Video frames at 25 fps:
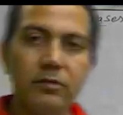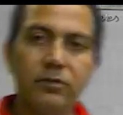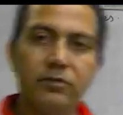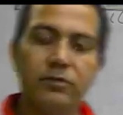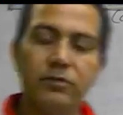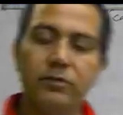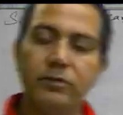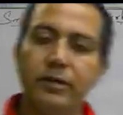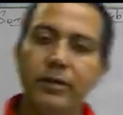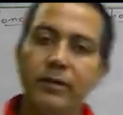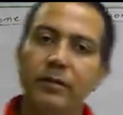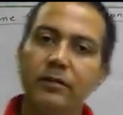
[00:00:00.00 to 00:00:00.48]

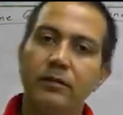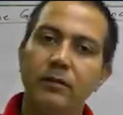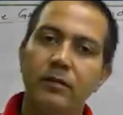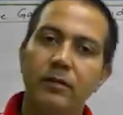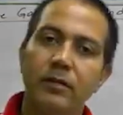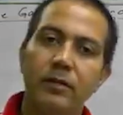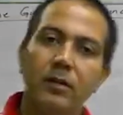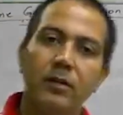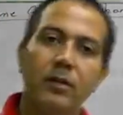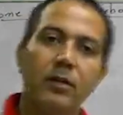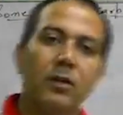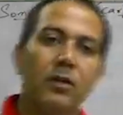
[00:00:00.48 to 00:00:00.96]
students.
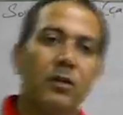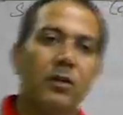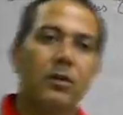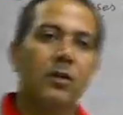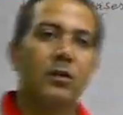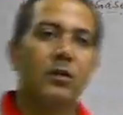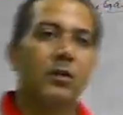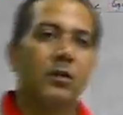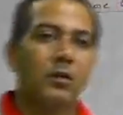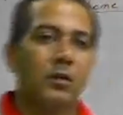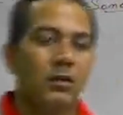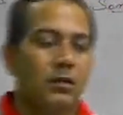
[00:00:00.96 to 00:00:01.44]

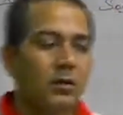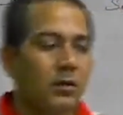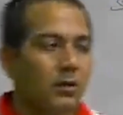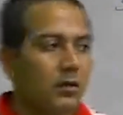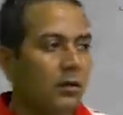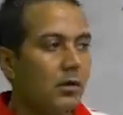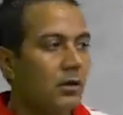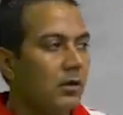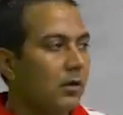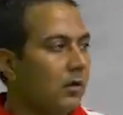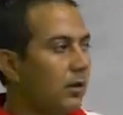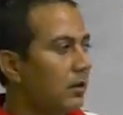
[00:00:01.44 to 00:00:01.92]

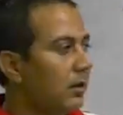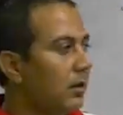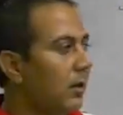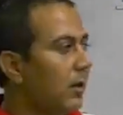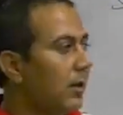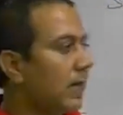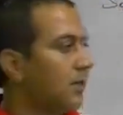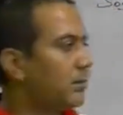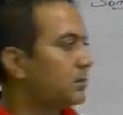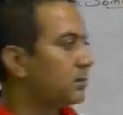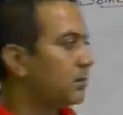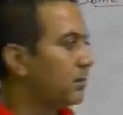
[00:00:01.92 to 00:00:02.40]

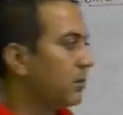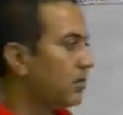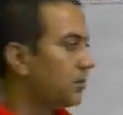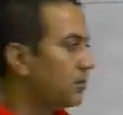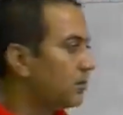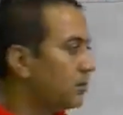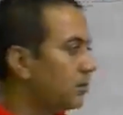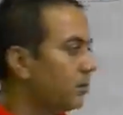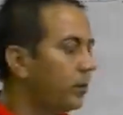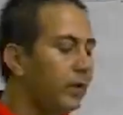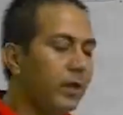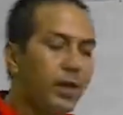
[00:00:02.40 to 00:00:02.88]
As per
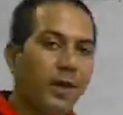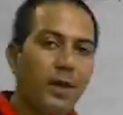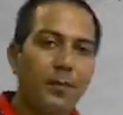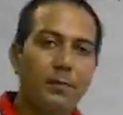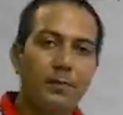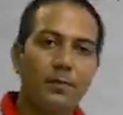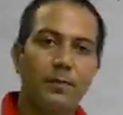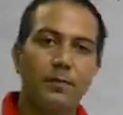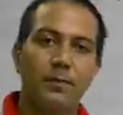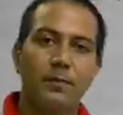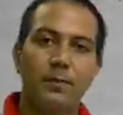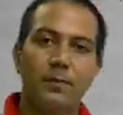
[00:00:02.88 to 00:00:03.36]
we
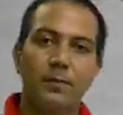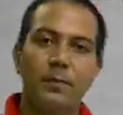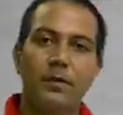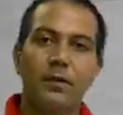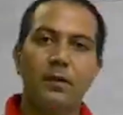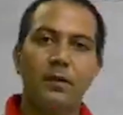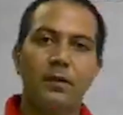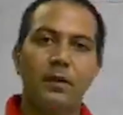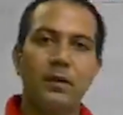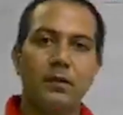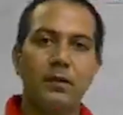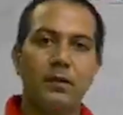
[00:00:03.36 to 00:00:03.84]

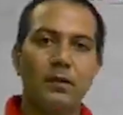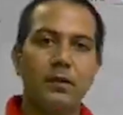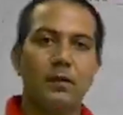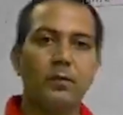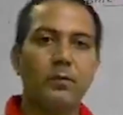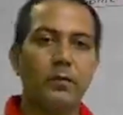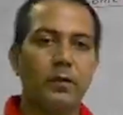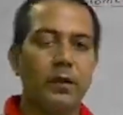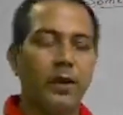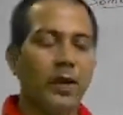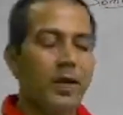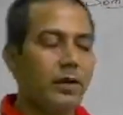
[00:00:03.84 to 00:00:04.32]

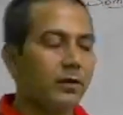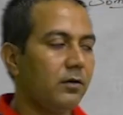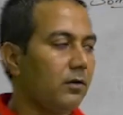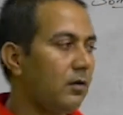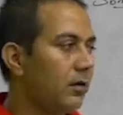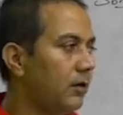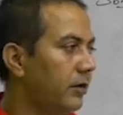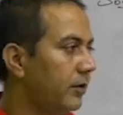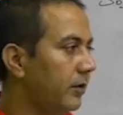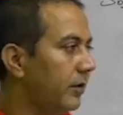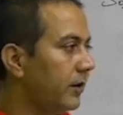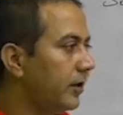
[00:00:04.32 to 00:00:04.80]
had
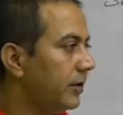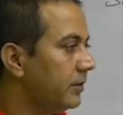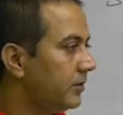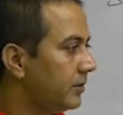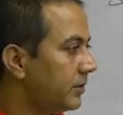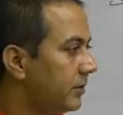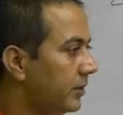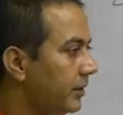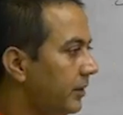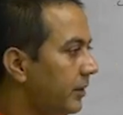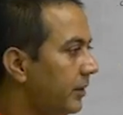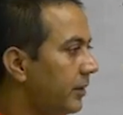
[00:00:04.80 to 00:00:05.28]
already
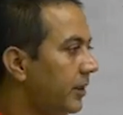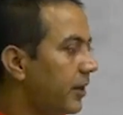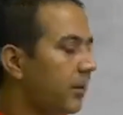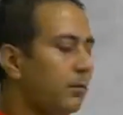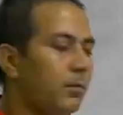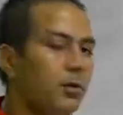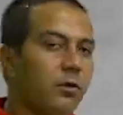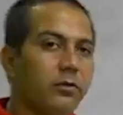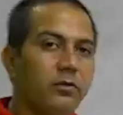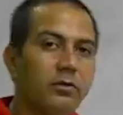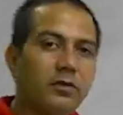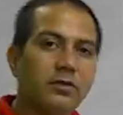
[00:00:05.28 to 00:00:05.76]
studied
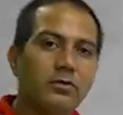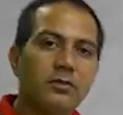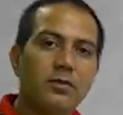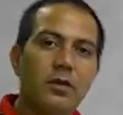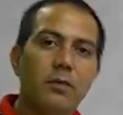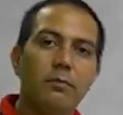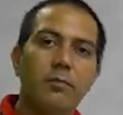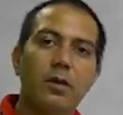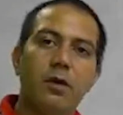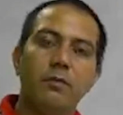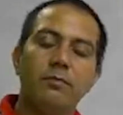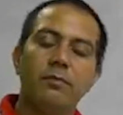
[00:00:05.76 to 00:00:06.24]
about
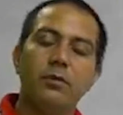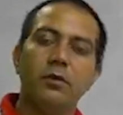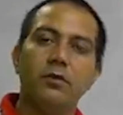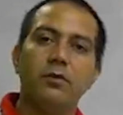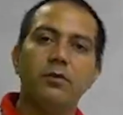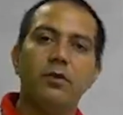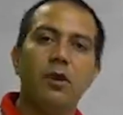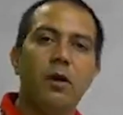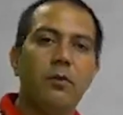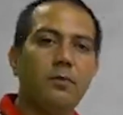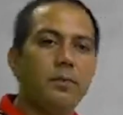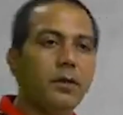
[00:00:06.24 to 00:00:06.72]
some of the
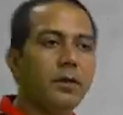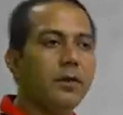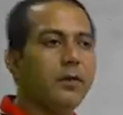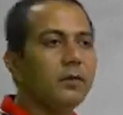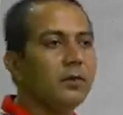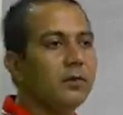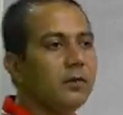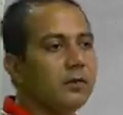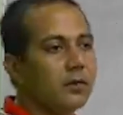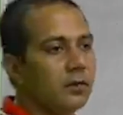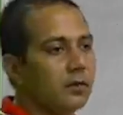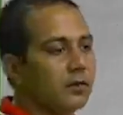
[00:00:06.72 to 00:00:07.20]
topic
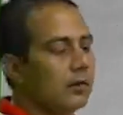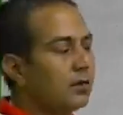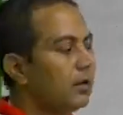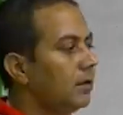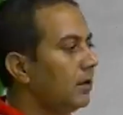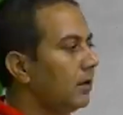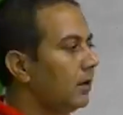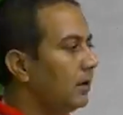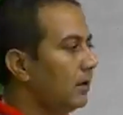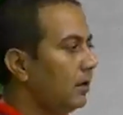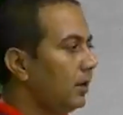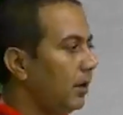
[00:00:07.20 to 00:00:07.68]

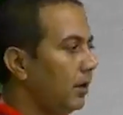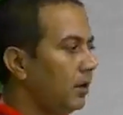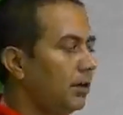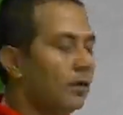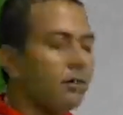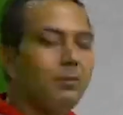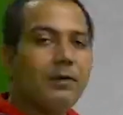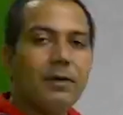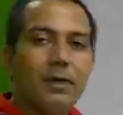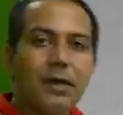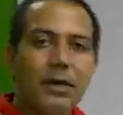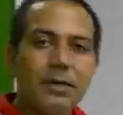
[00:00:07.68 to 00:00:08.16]
in
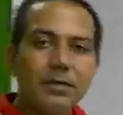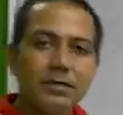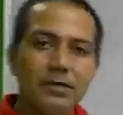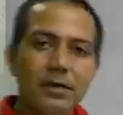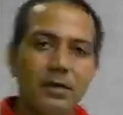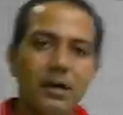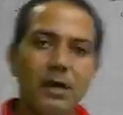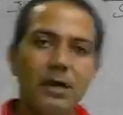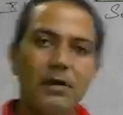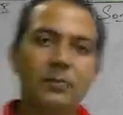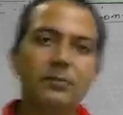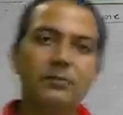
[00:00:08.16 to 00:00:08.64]
our last
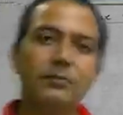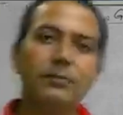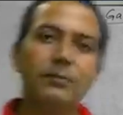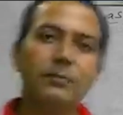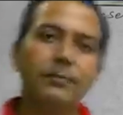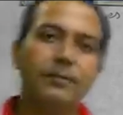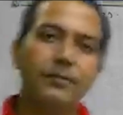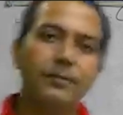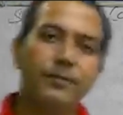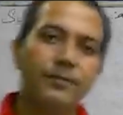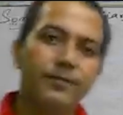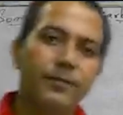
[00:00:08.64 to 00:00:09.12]
class.
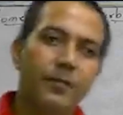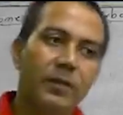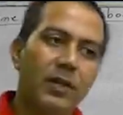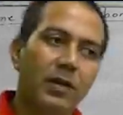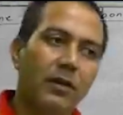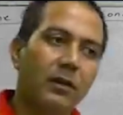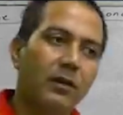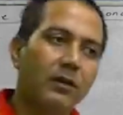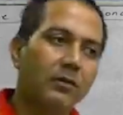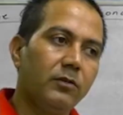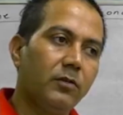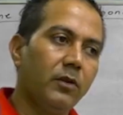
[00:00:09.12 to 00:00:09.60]

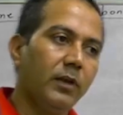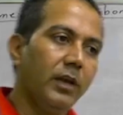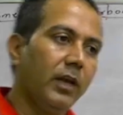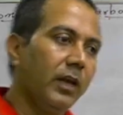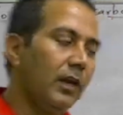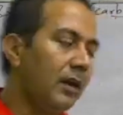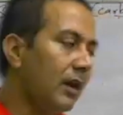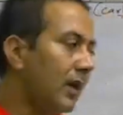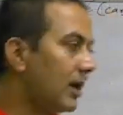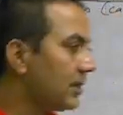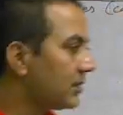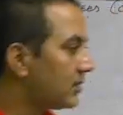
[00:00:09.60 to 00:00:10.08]
So
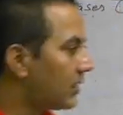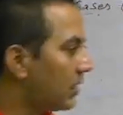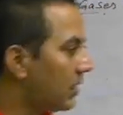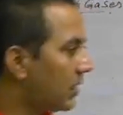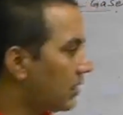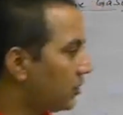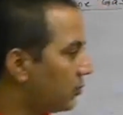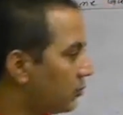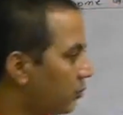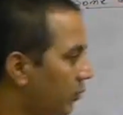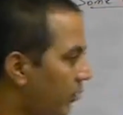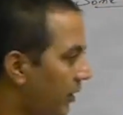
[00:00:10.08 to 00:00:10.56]
in last
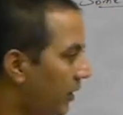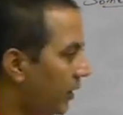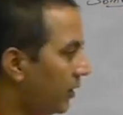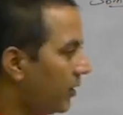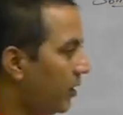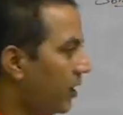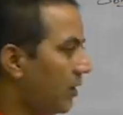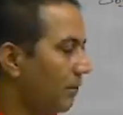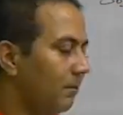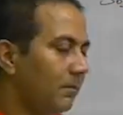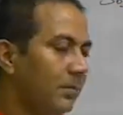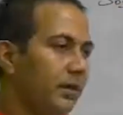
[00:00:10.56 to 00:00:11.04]
class we
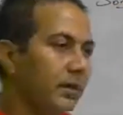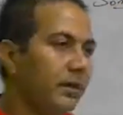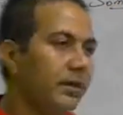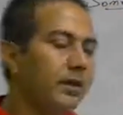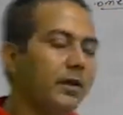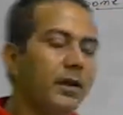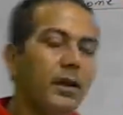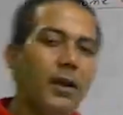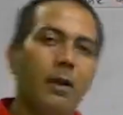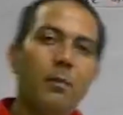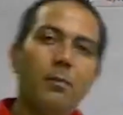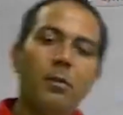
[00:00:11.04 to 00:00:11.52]
complete
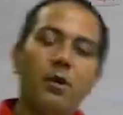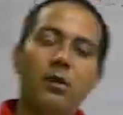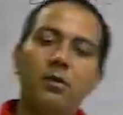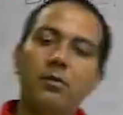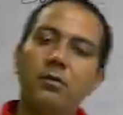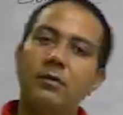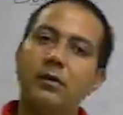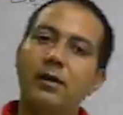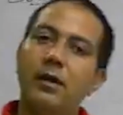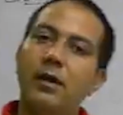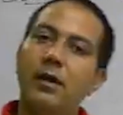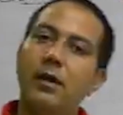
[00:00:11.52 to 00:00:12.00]

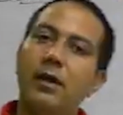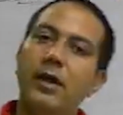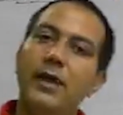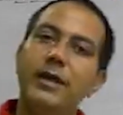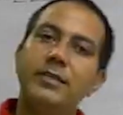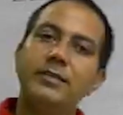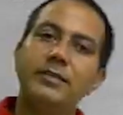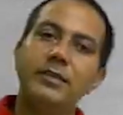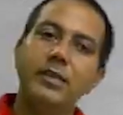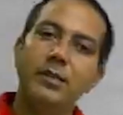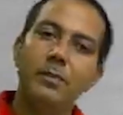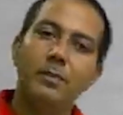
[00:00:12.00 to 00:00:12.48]
about the
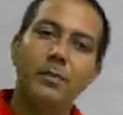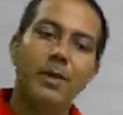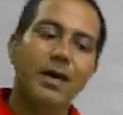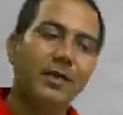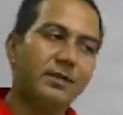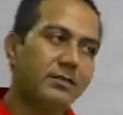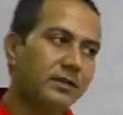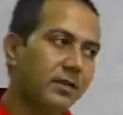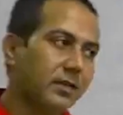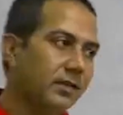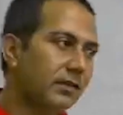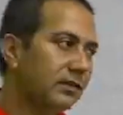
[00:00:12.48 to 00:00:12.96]
acid,
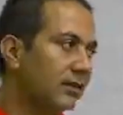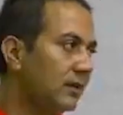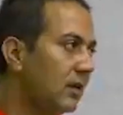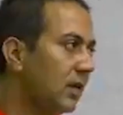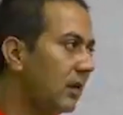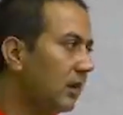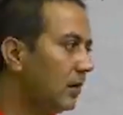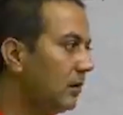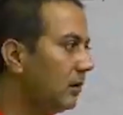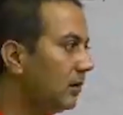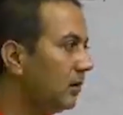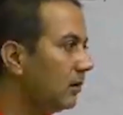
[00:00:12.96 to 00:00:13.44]
base, and
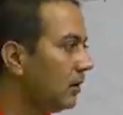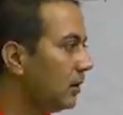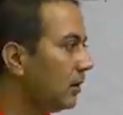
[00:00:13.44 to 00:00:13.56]
salt,